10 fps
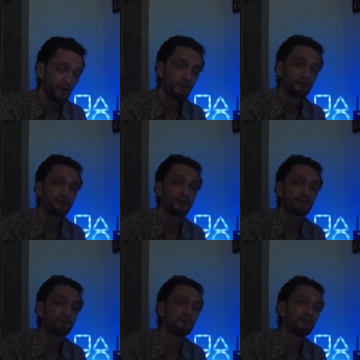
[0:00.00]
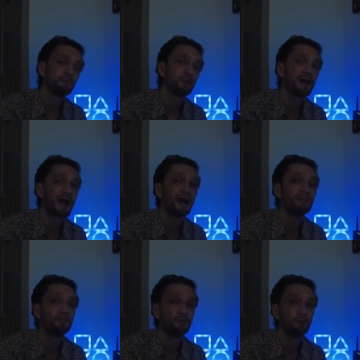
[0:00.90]
So that's the reason why I
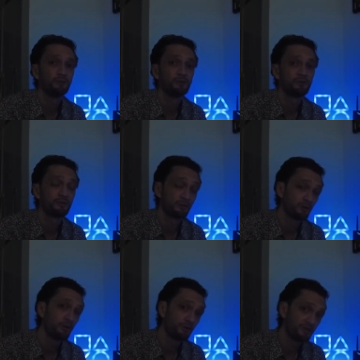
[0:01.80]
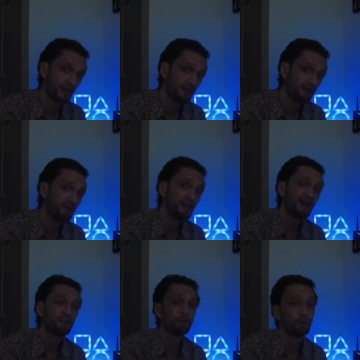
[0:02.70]
use the Cronus Zen,
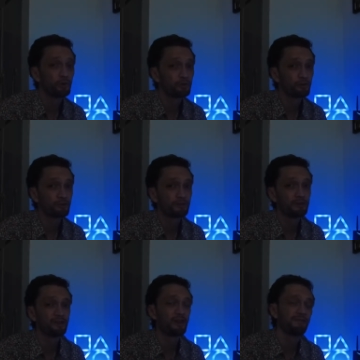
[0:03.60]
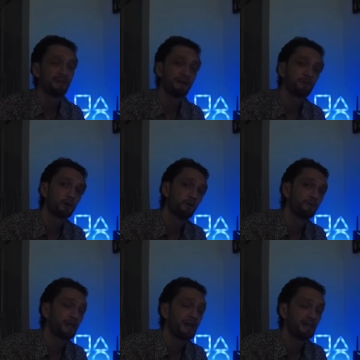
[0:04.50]
and it's also the reason I've never
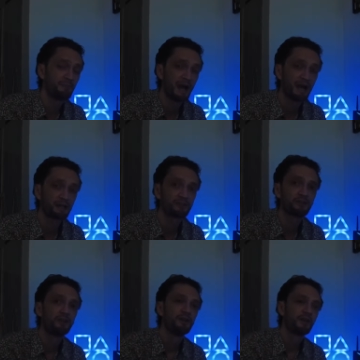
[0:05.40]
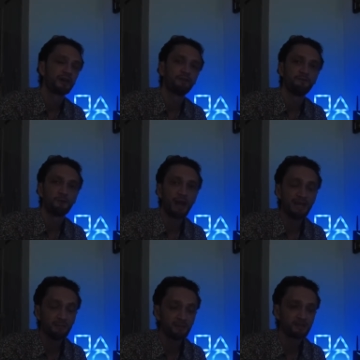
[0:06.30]
covered any packs that give you
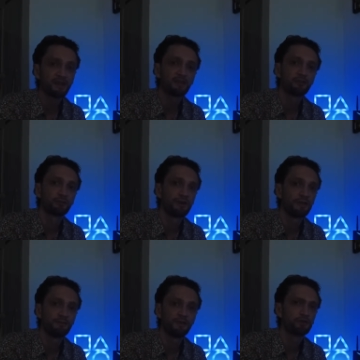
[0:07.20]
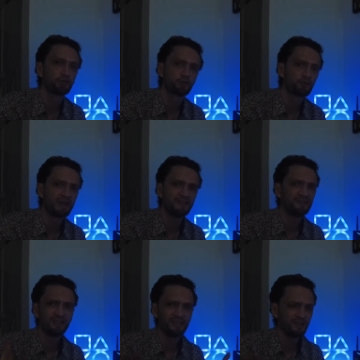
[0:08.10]
aim assist or any of these
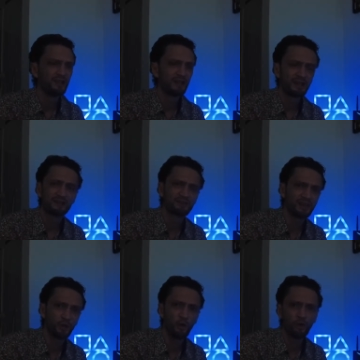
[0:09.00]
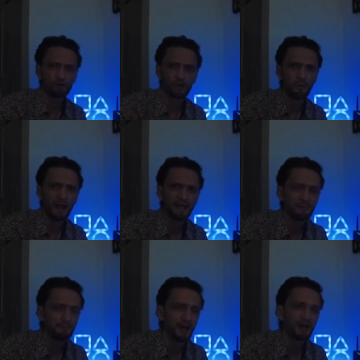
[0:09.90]
crazy, like I say, auto
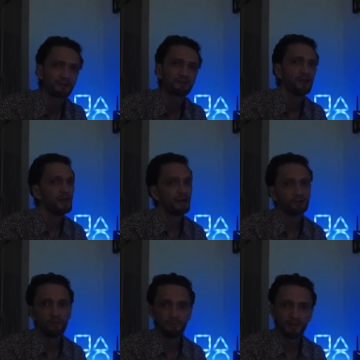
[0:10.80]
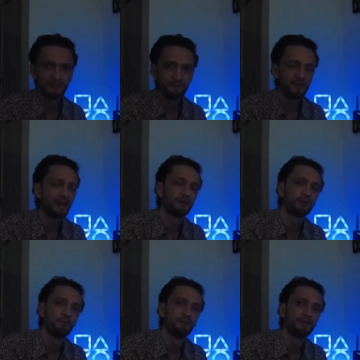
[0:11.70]
aim packs. I don't believe in it. I
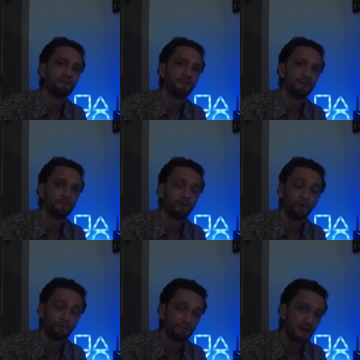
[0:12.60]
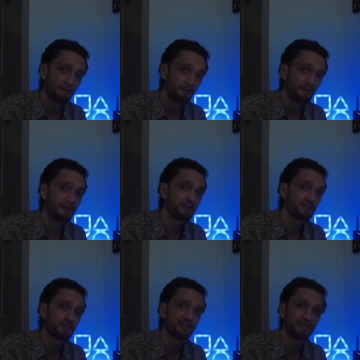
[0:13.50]
don't believe in the unfair
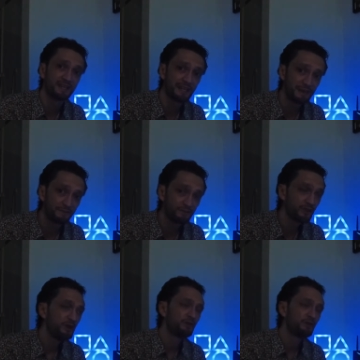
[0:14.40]
advantage that it gives.